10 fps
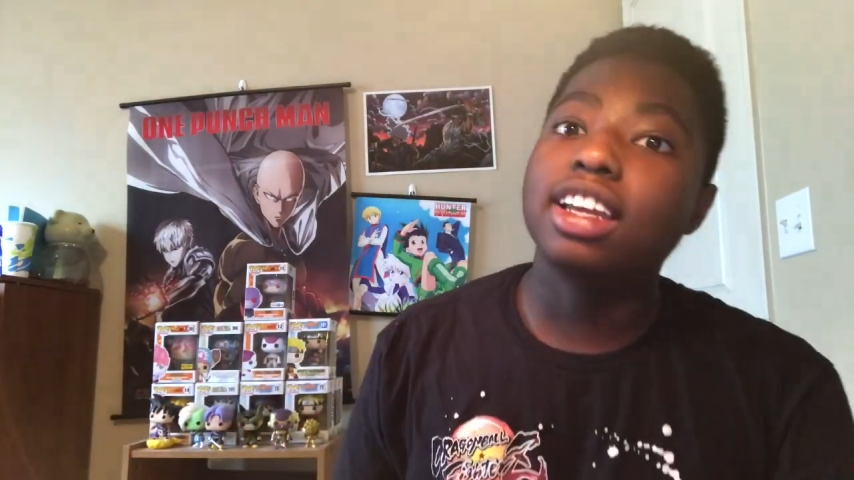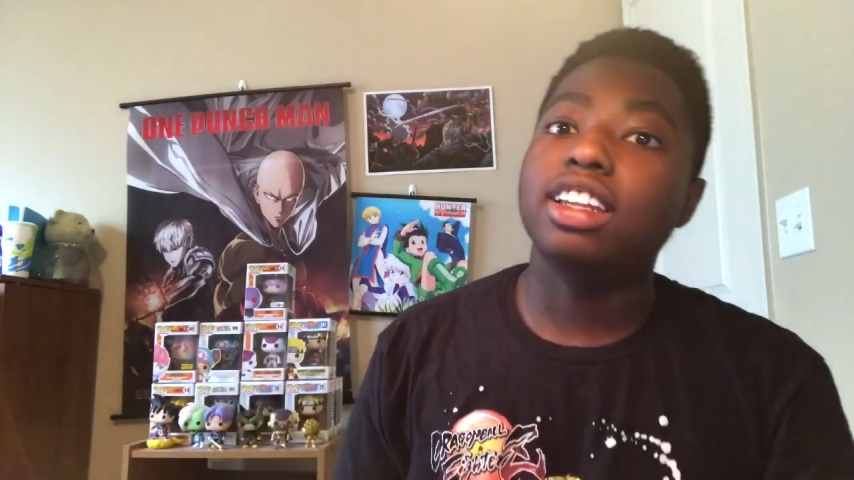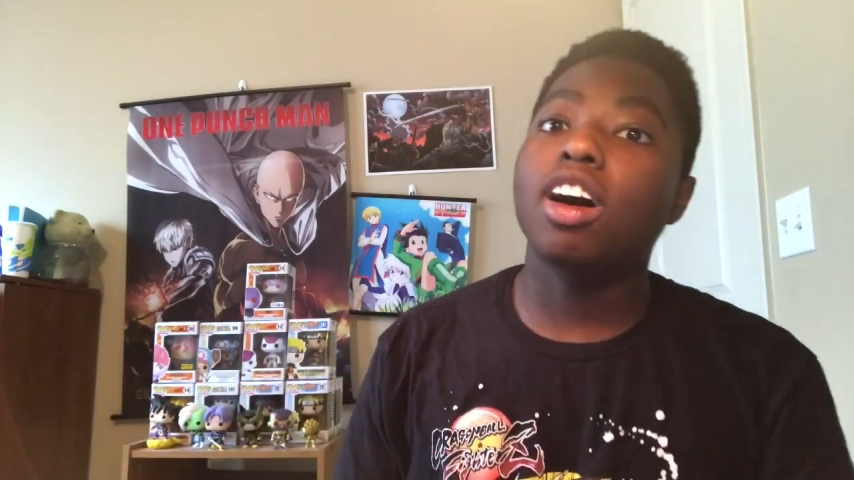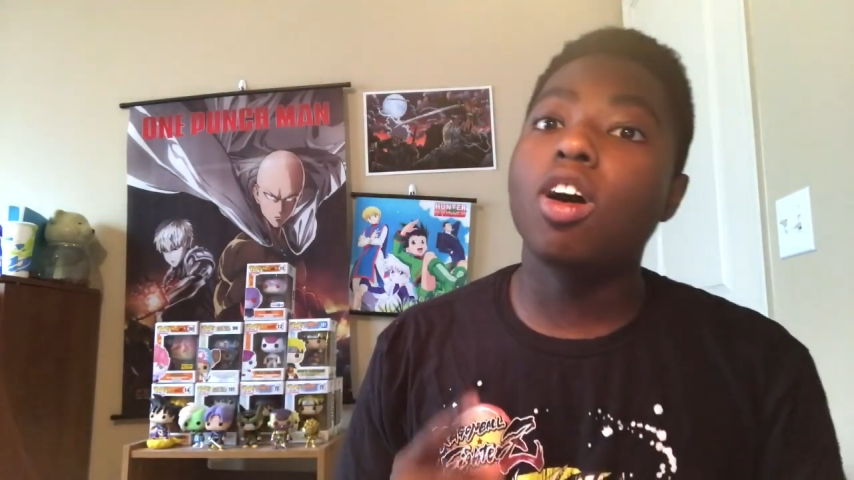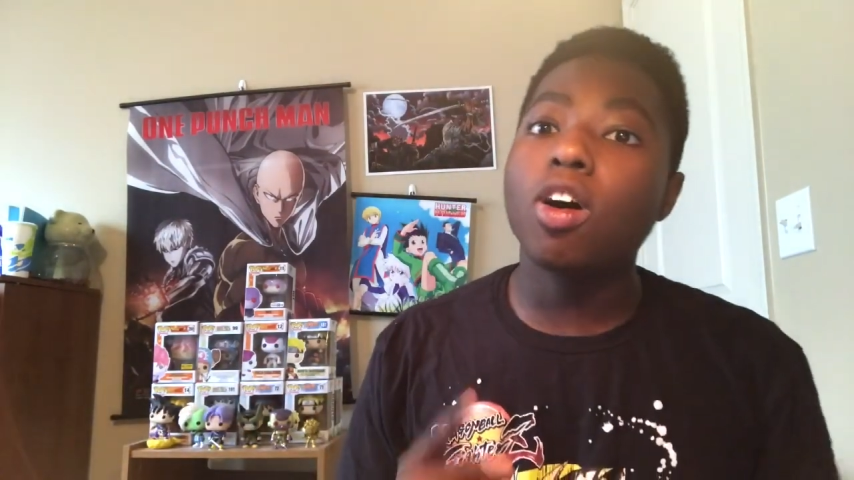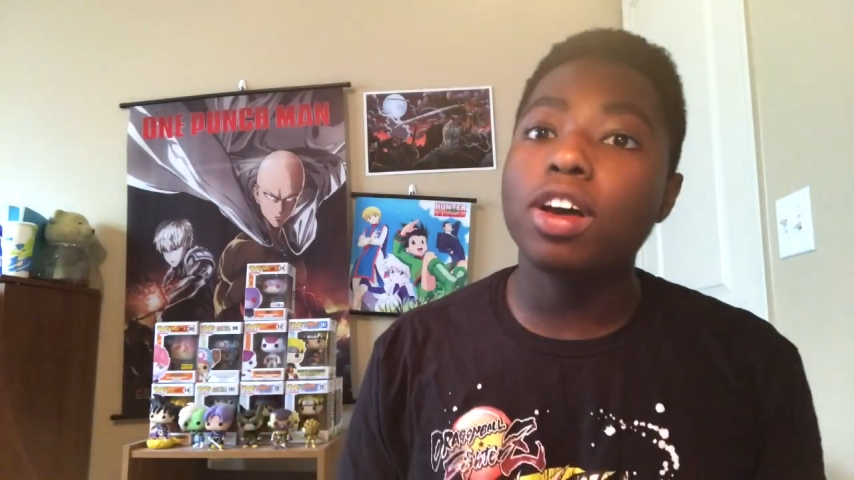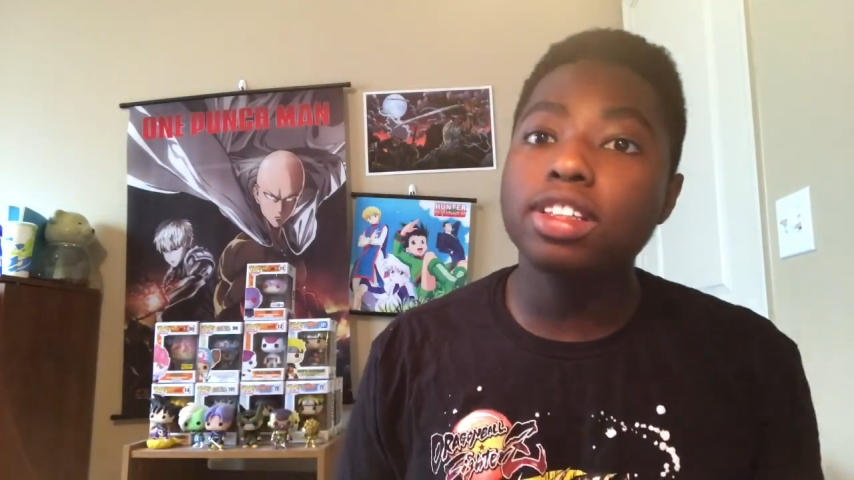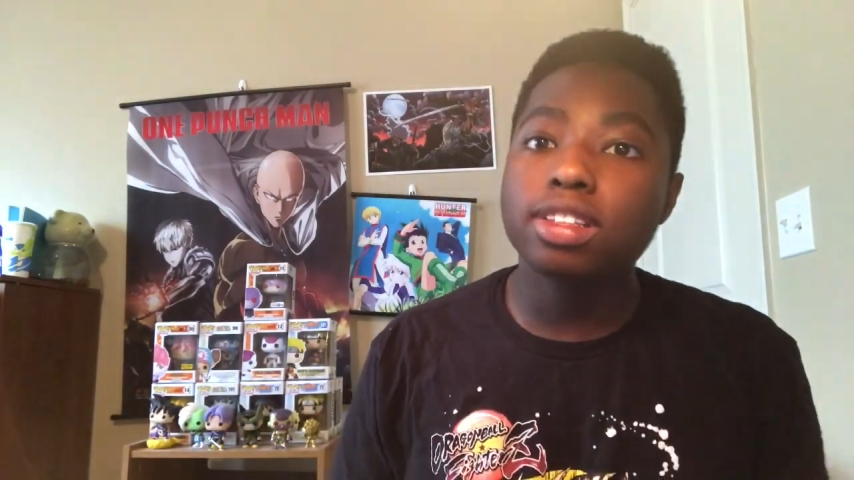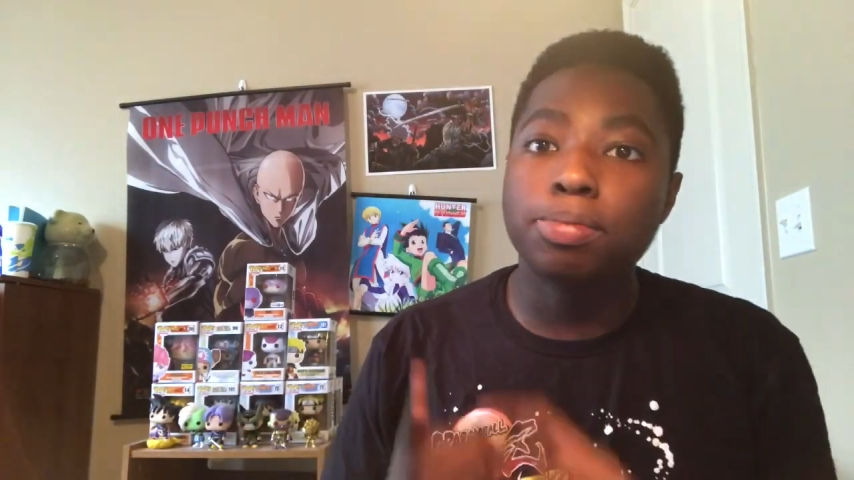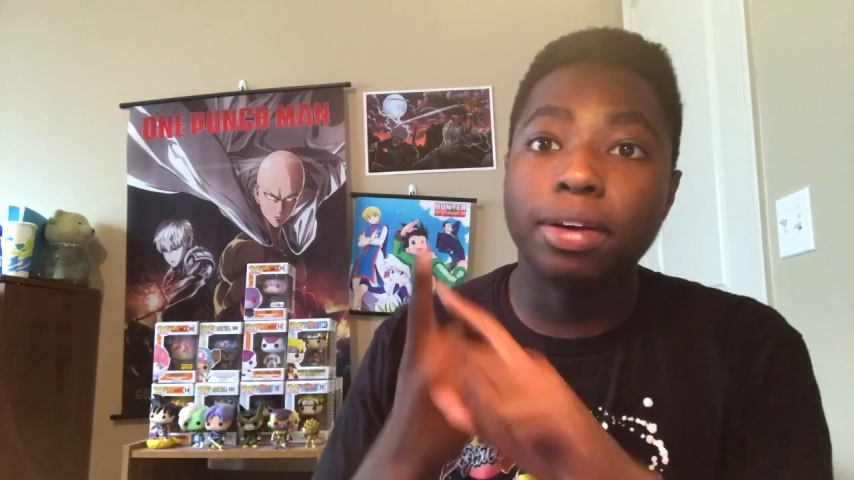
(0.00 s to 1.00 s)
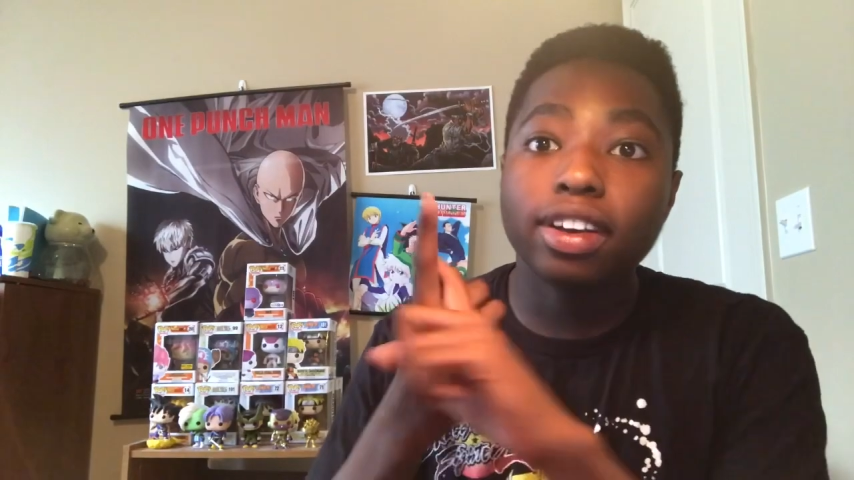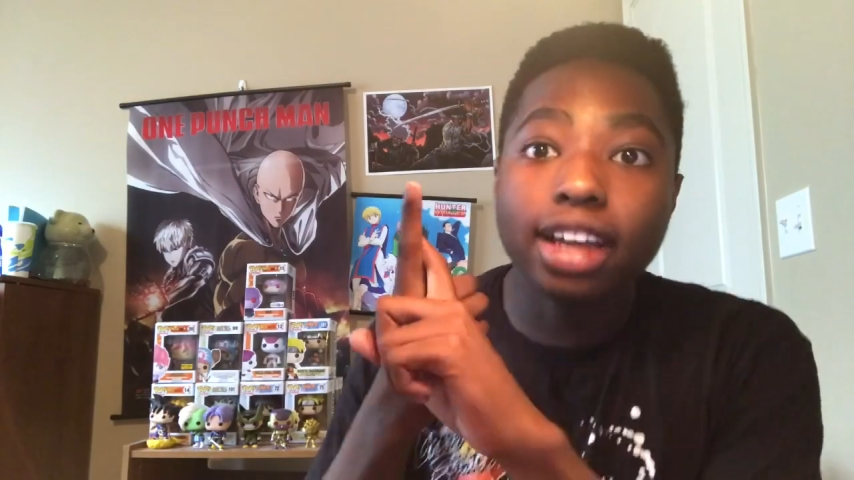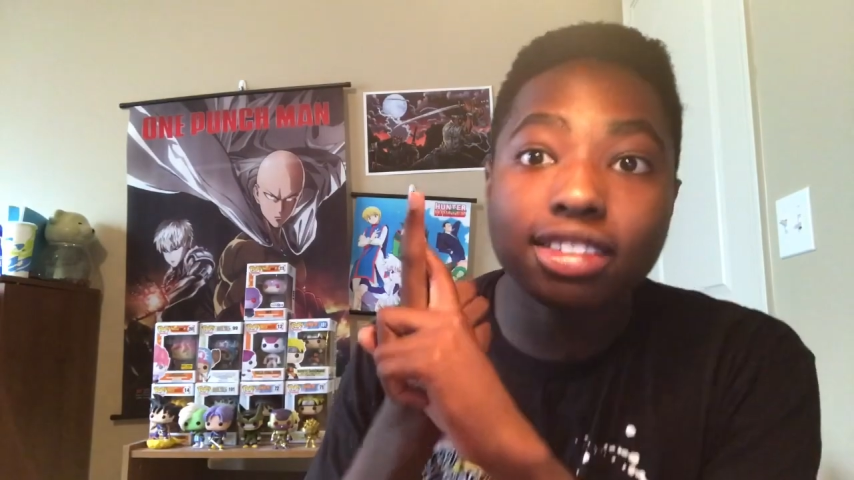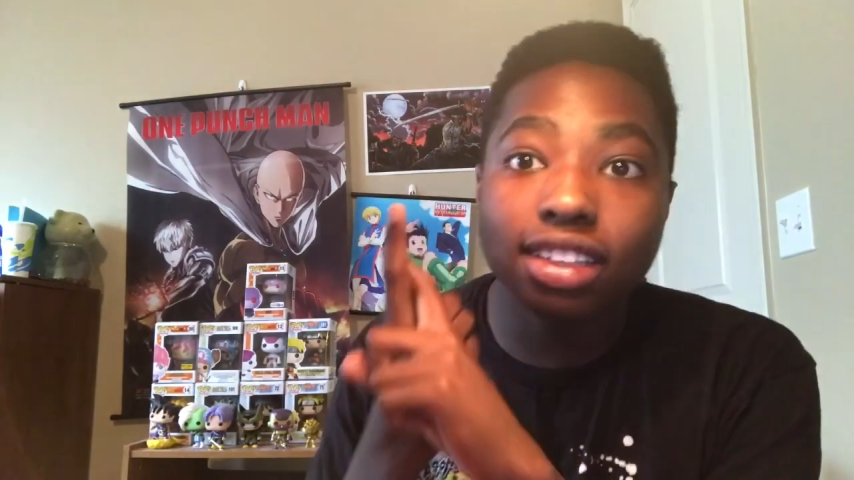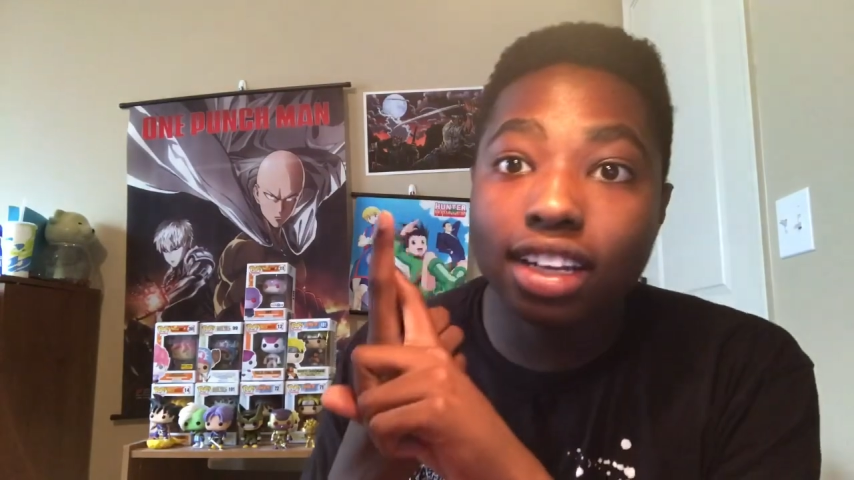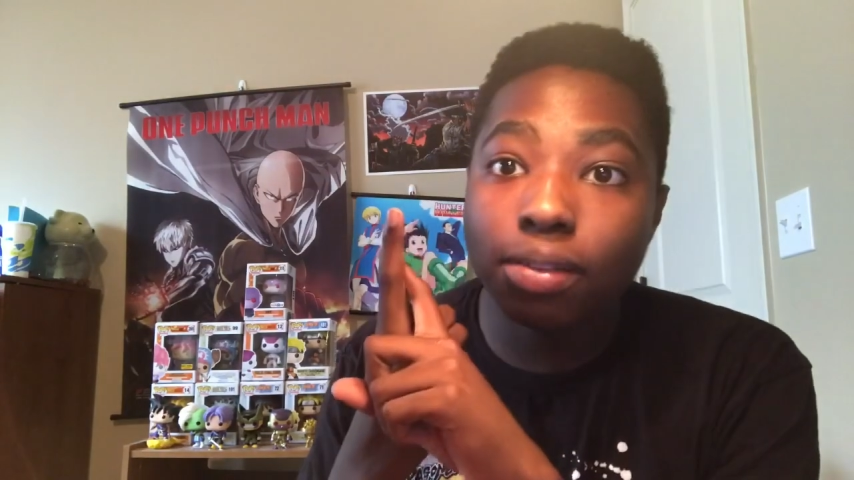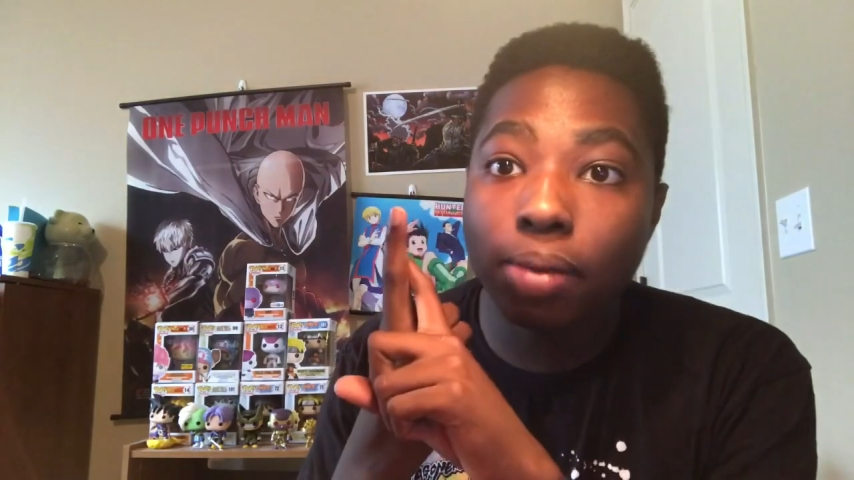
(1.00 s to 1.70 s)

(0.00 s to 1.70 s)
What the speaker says: not only just barely has any